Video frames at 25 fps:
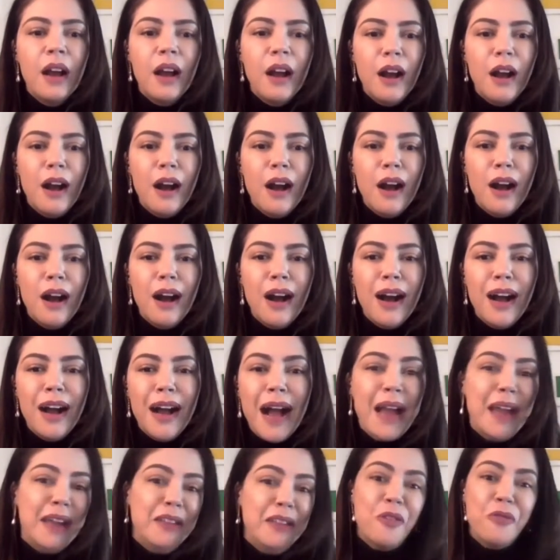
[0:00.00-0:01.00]
Uh,
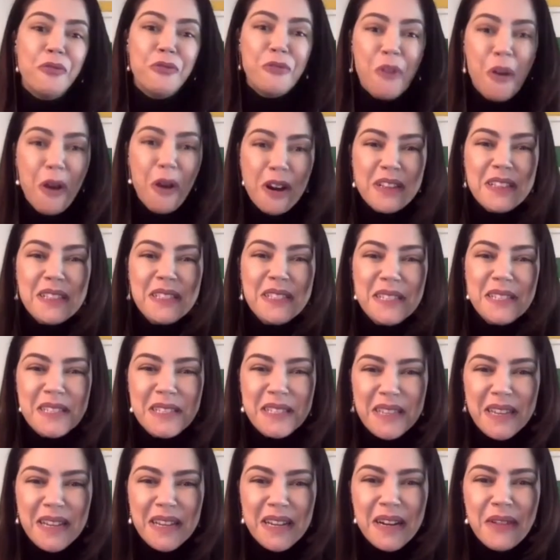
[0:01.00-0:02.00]
and of course,
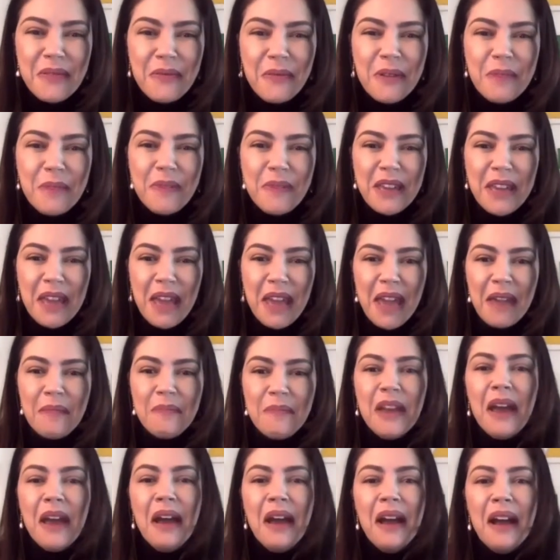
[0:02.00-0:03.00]
this year we
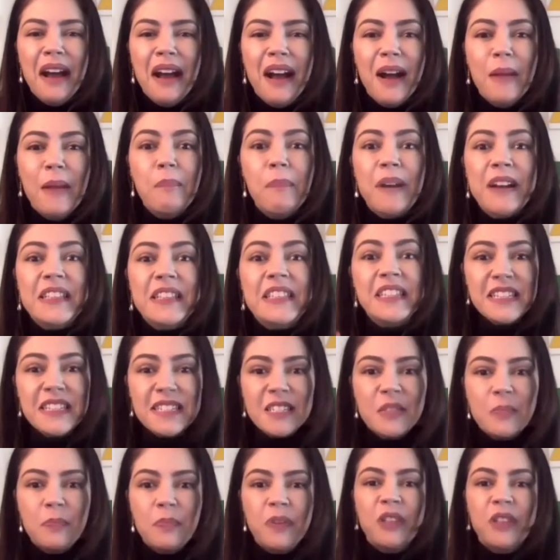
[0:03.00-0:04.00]
became a
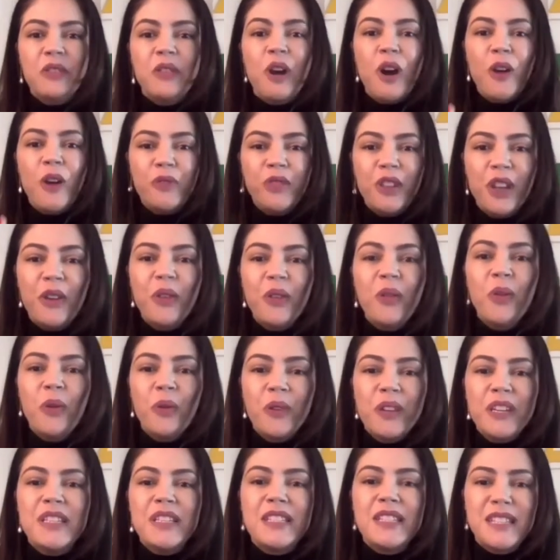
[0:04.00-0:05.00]
participant of the
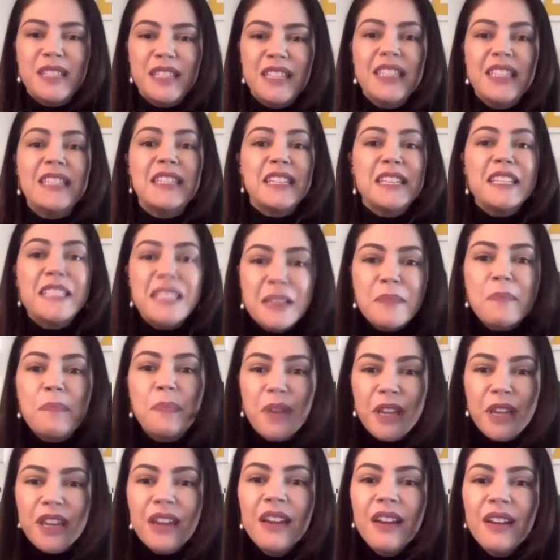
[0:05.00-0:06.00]
OECD
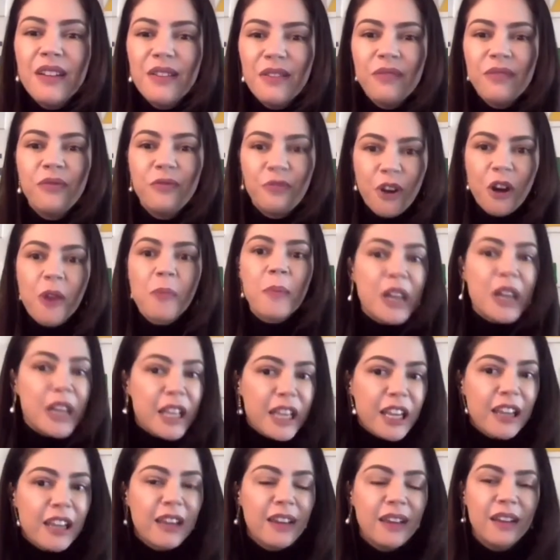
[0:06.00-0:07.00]
CCP
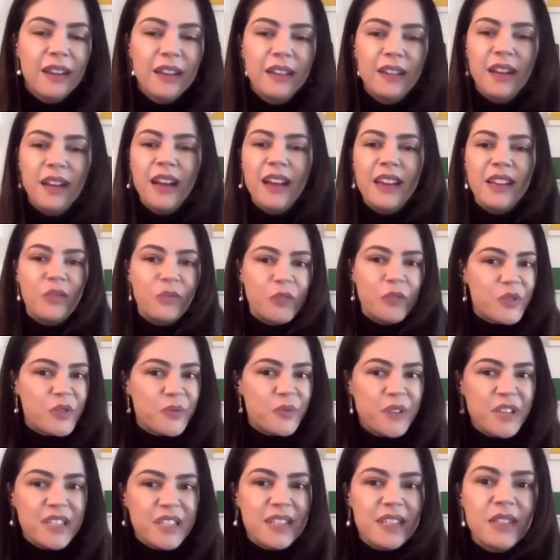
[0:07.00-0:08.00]
formally. Uh, it
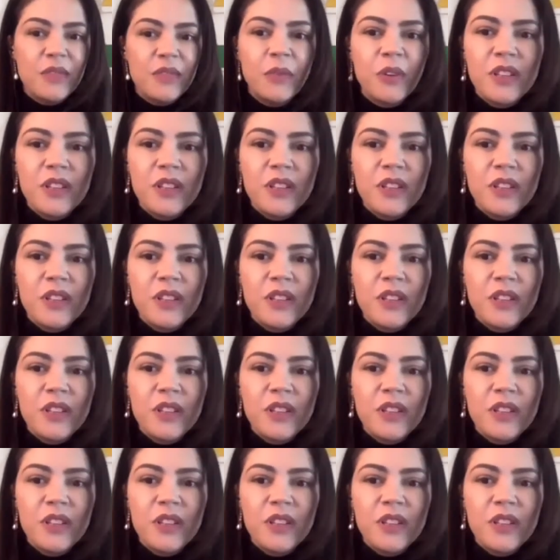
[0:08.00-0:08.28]
was recent,